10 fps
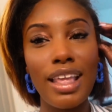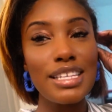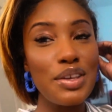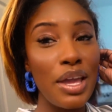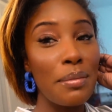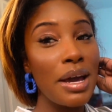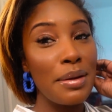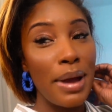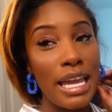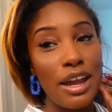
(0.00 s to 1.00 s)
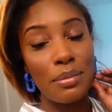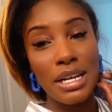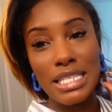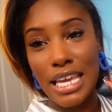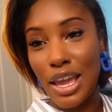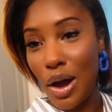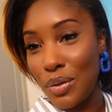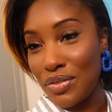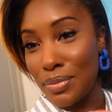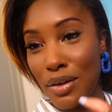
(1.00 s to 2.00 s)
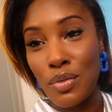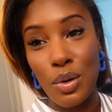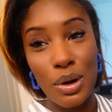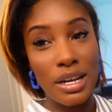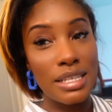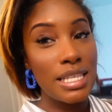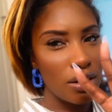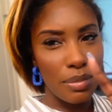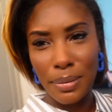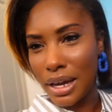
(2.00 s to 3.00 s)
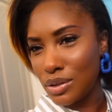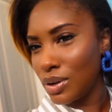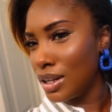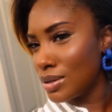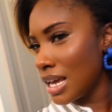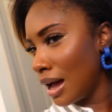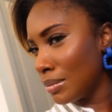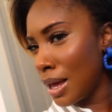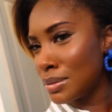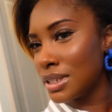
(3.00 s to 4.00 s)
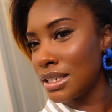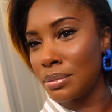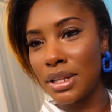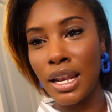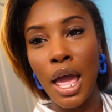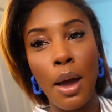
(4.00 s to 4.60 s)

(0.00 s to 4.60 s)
So yeah, I'm cutting my hair. I'm gonna take y'all with me, of course. Or maybe I'll do a little time lapse or something.